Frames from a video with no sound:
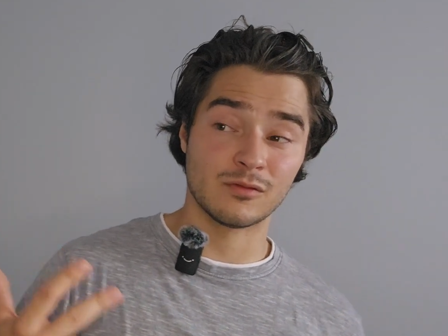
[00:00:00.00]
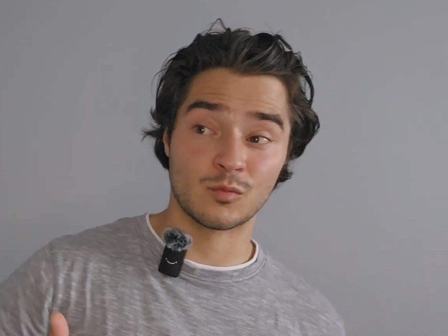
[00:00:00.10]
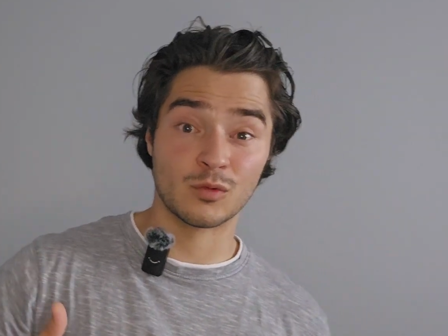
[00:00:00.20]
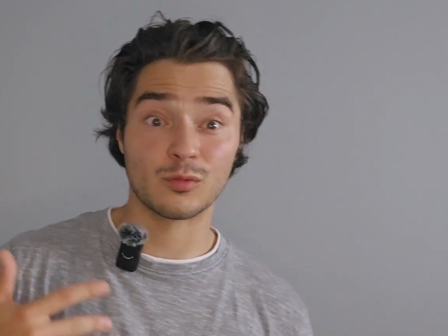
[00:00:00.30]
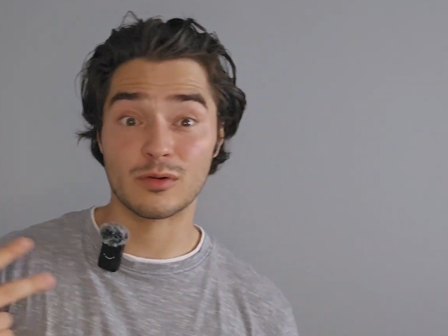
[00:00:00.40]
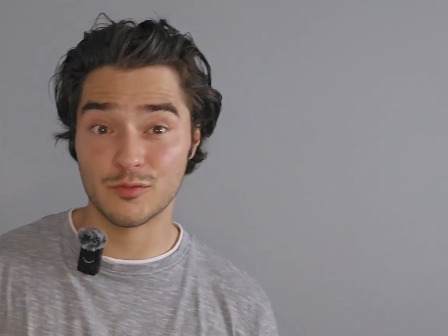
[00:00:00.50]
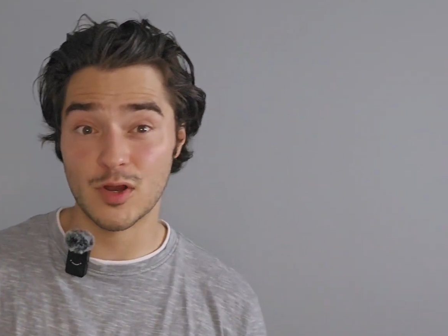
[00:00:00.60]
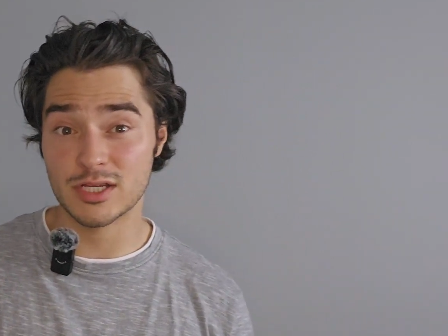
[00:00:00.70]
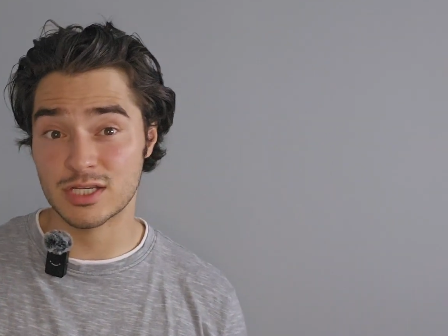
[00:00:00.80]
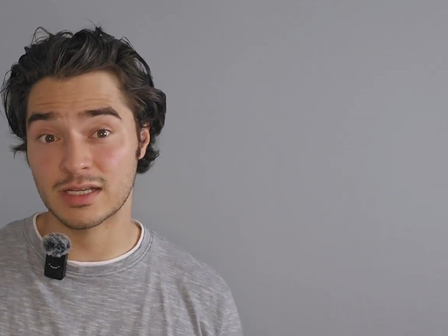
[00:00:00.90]
more
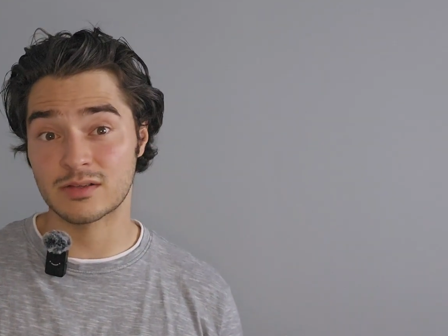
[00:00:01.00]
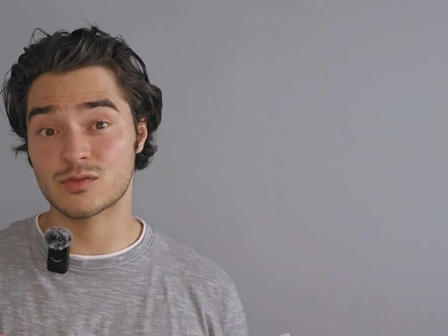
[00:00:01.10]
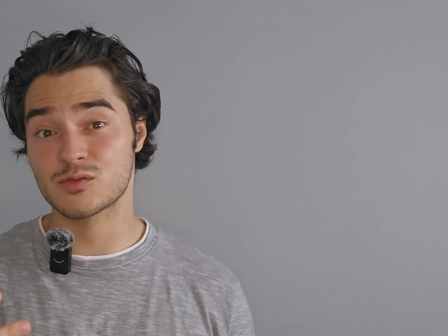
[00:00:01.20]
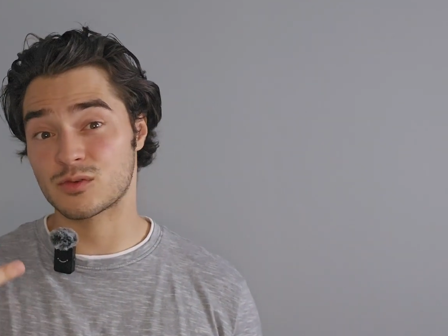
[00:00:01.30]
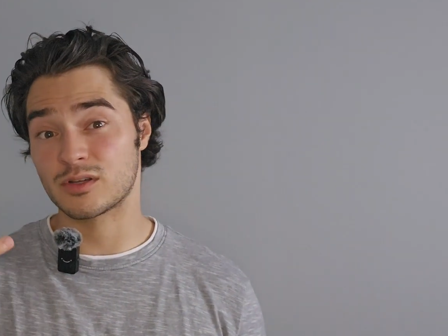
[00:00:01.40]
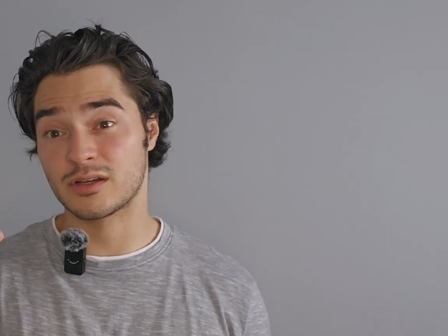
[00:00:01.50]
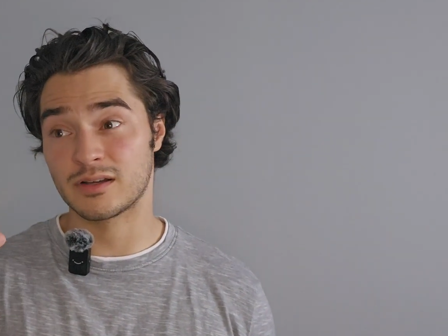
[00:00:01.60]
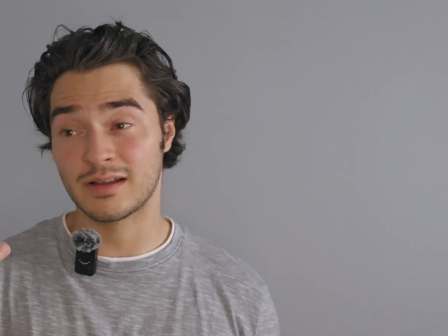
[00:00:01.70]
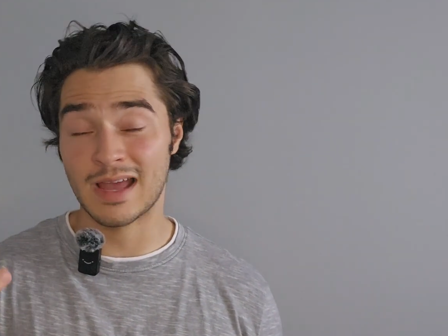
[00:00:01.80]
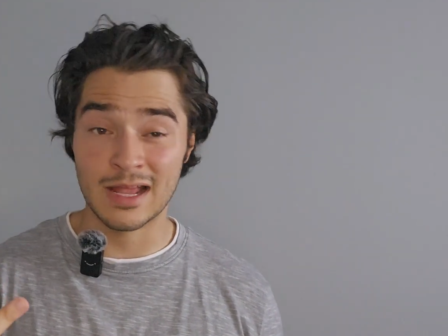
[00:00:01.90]
refreshing sort
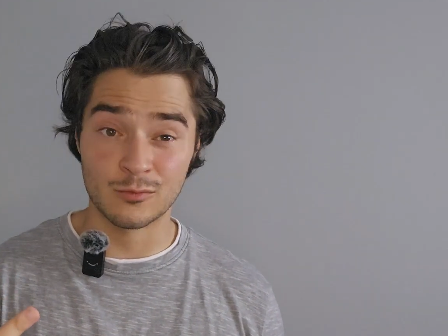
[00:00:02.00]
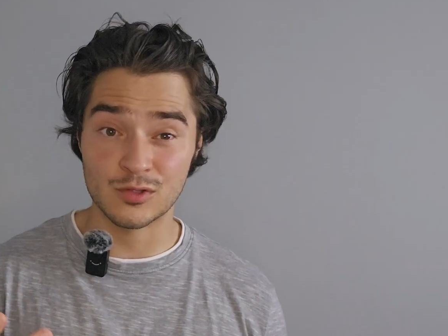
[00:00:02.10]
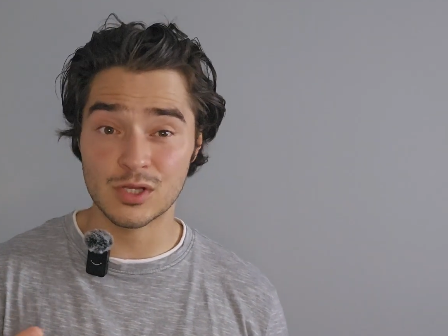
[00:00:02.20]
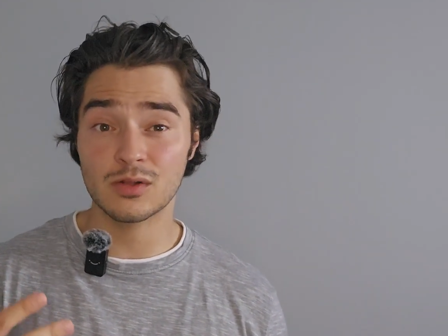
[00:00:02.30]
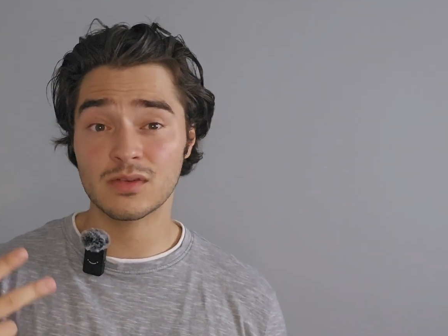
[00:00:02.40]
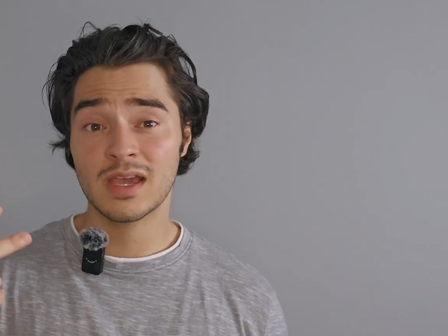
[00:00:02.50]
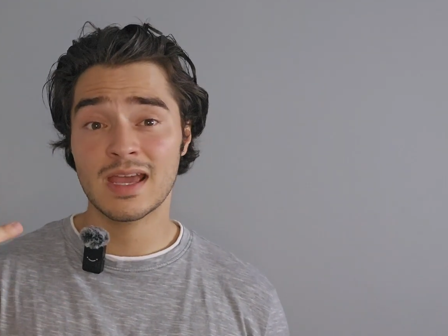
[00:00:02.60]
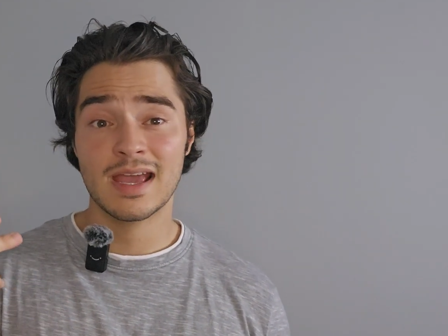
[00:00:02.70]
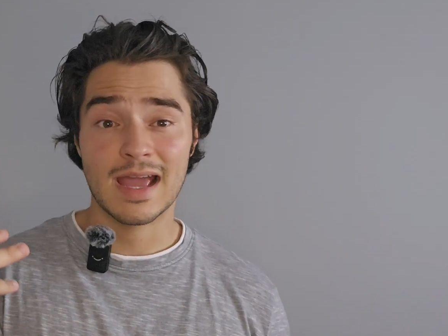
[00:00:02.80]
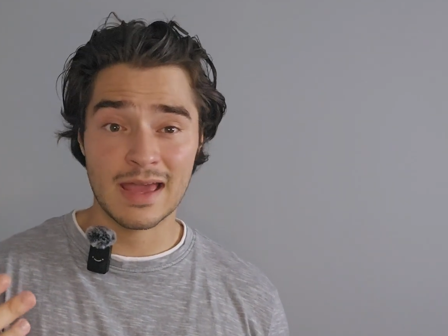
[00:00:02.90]
of end result,
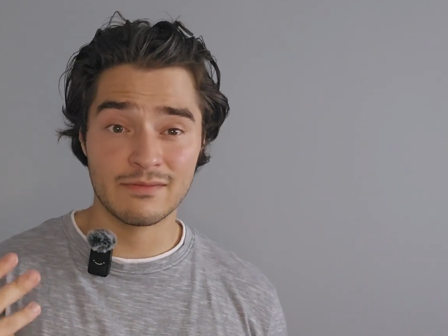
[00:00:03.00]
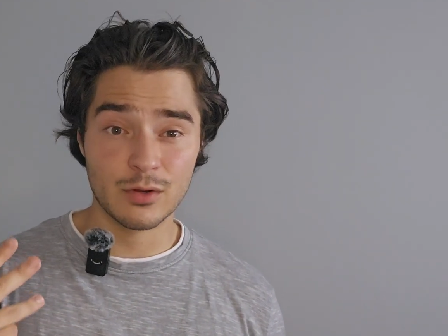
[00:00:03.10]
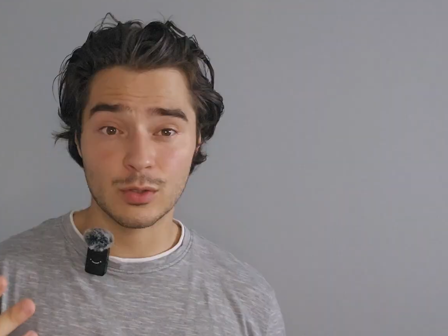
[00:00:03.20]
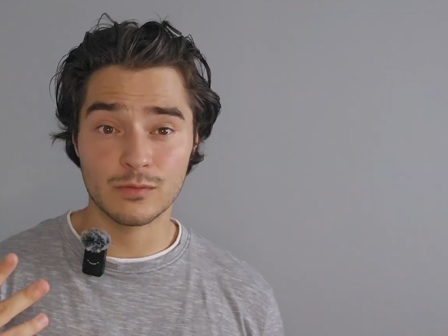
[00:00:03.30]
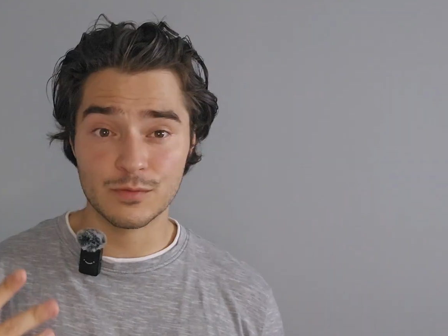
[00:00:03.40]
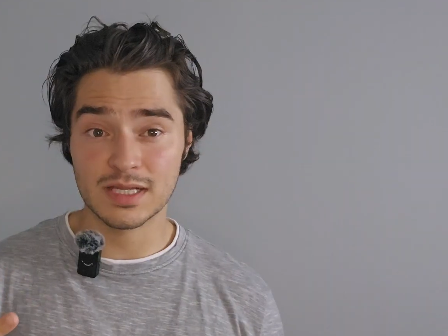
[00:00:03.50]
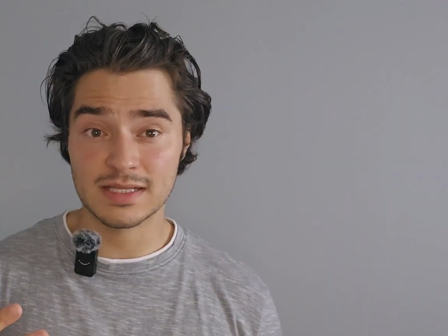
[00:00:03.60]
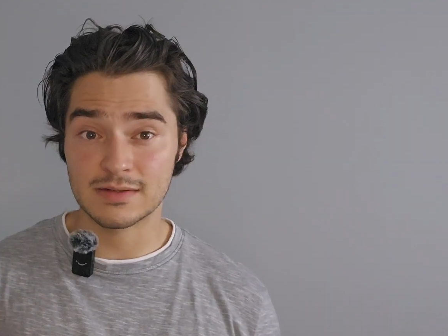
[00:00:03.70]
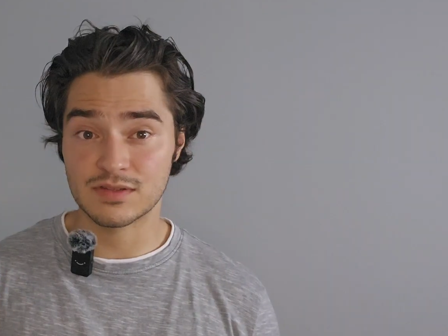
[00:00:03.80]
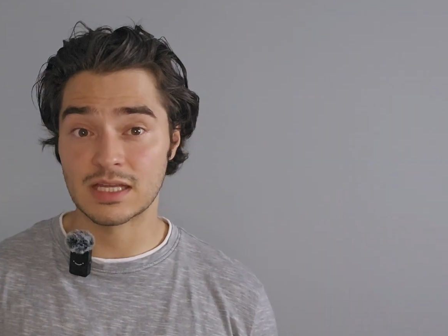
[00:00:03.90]
and very good for
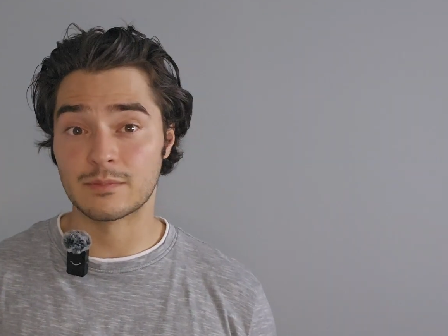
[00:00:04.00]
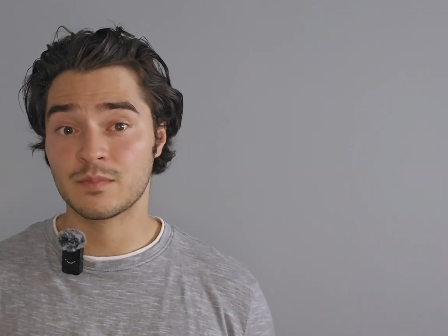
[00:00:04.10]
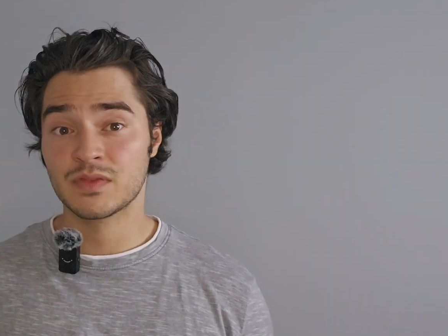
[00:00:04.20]
sensitive skin.